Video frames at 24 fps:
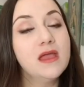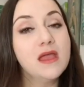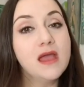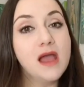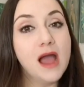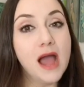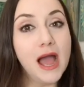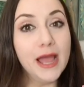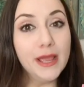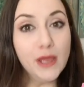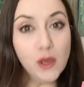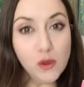
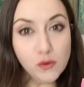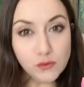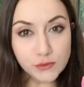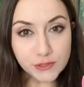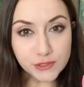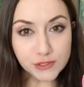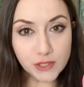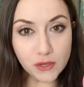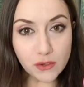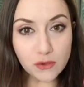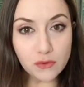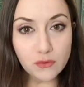I
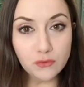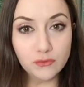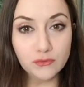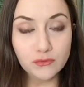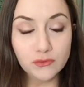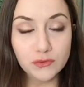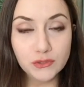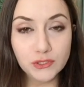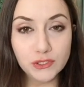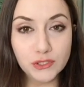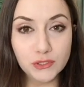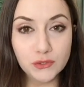also
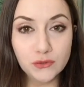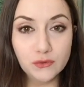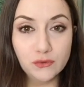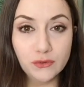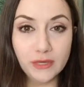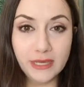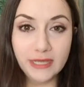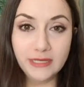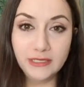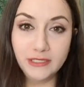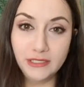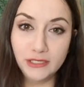do
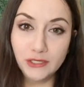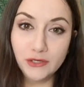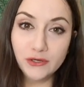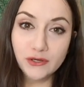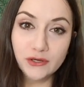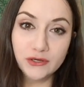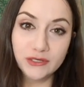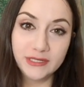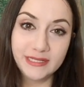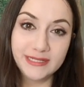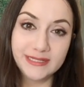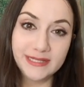
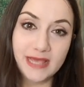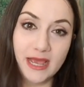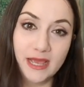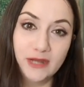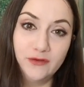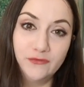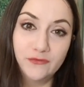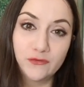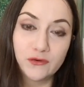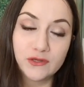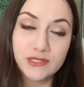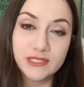interior
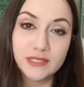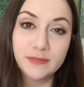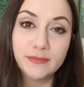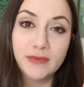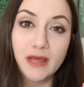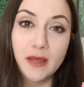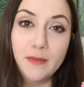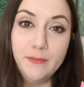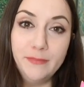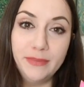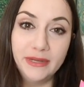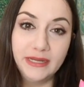design for some
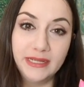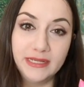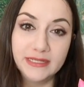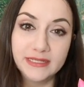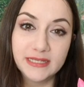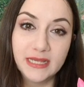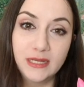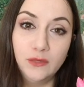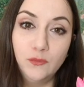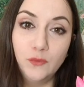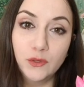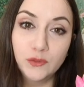companies,
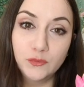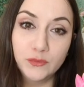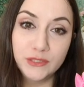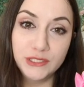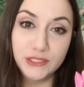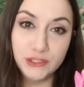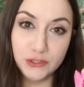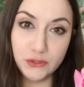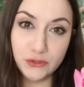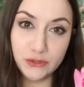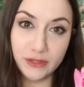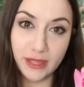and what we
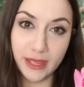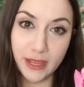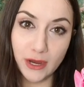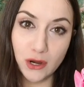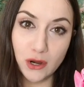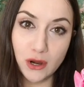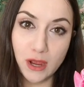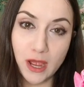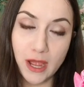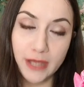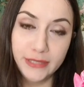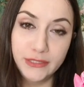do
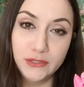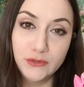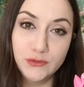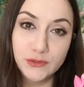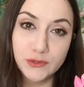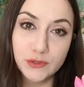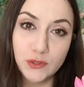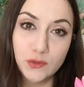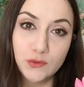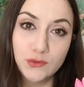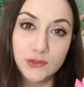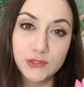there, I
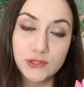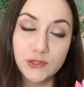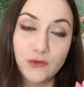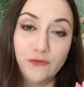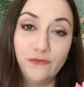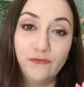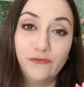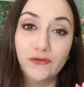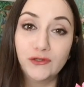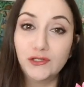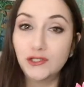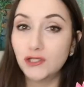use also
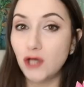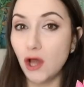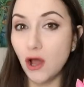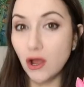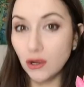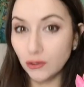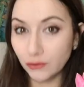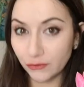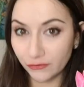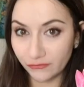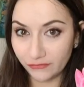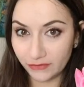
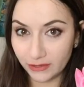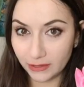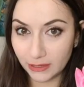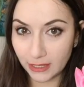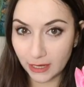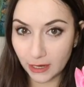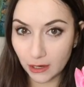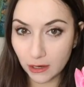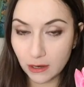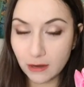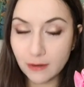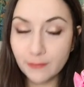photography
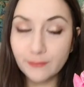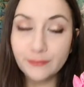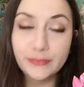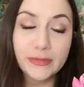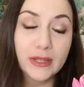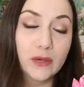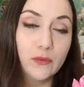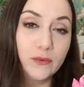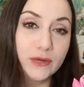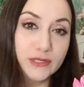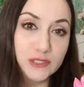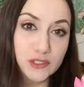there,
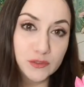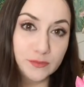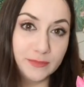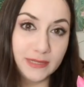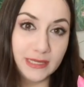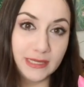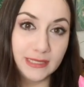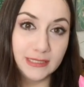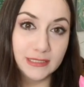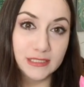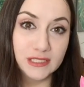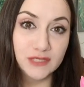which
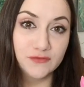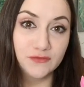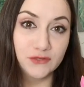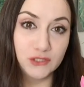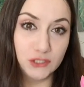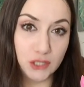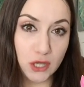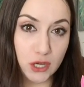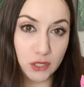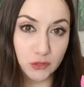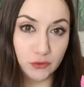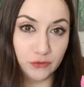means
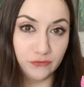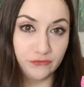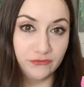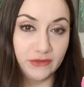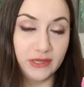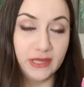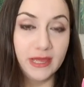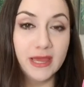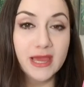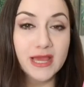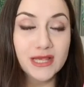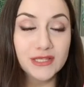
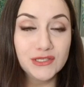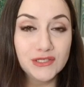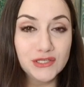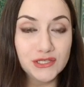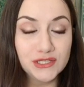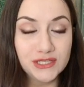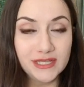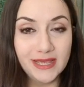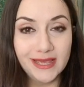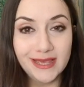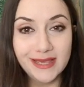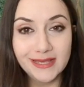photography
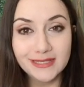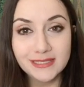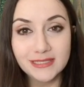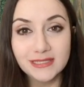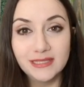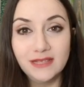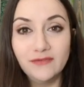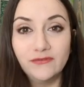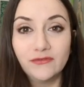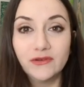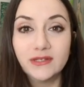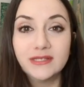just as
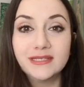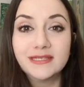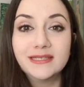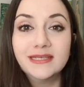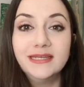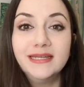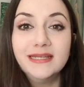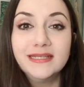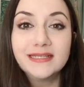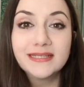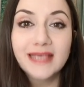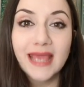different
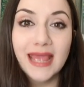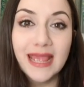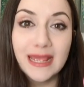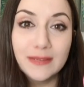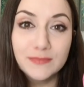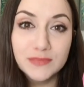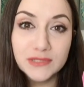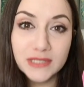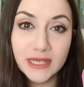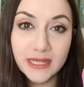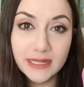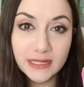
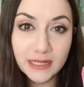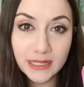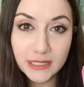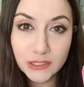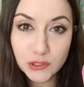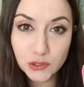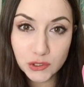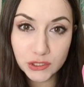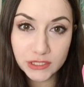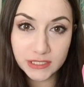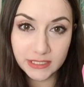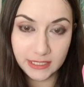cityscapes and
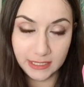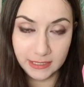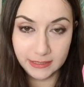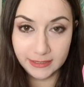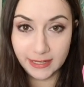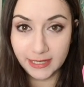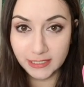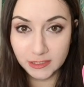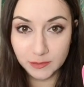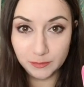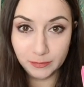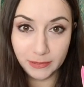interesting
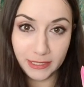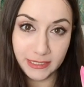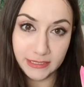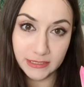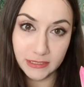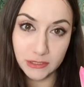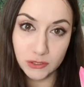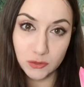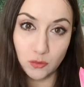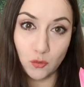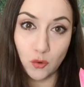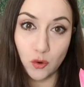nice
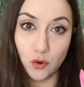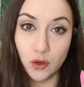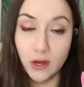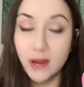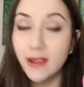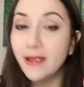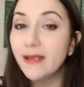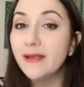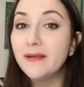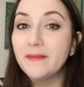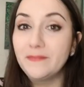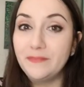places or
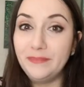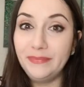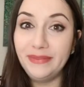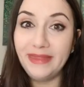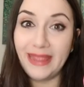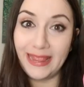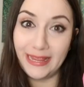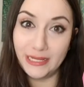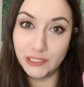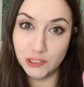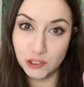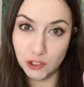
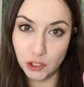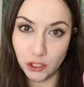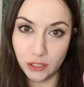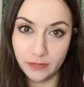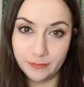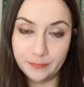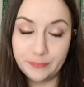nature.